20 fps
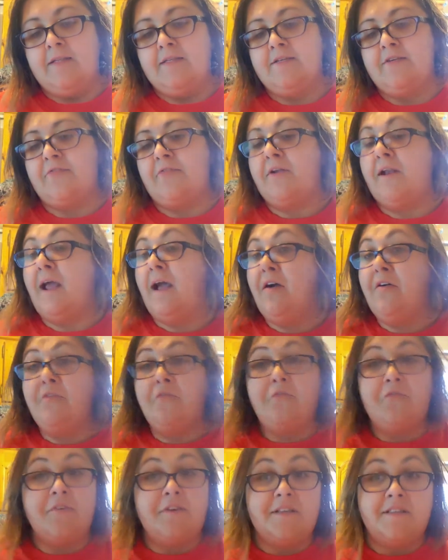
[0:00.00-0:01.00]
different
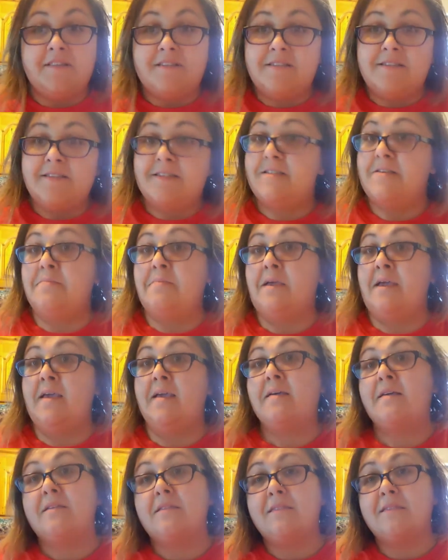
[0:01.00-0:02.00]
outfits to
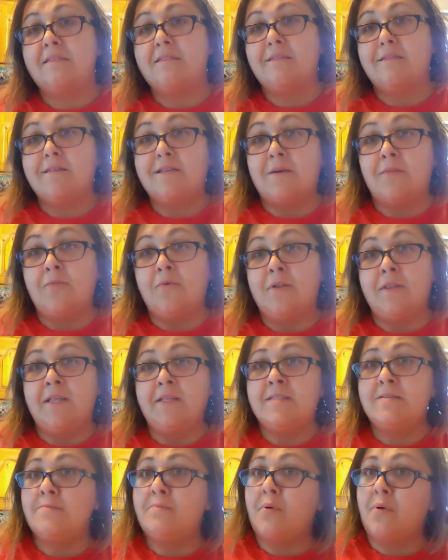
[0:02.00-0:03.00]
make someone
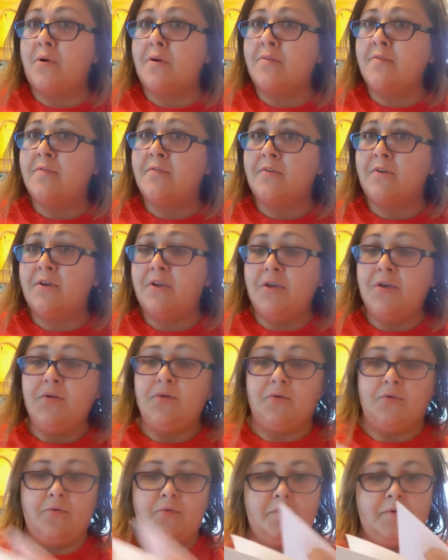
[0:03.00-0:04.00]
that's important for
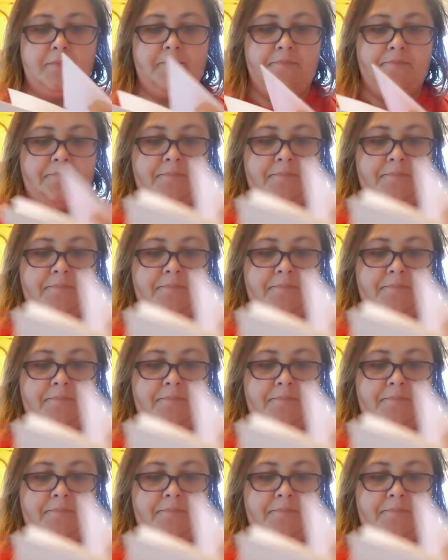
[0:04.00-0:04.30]
you.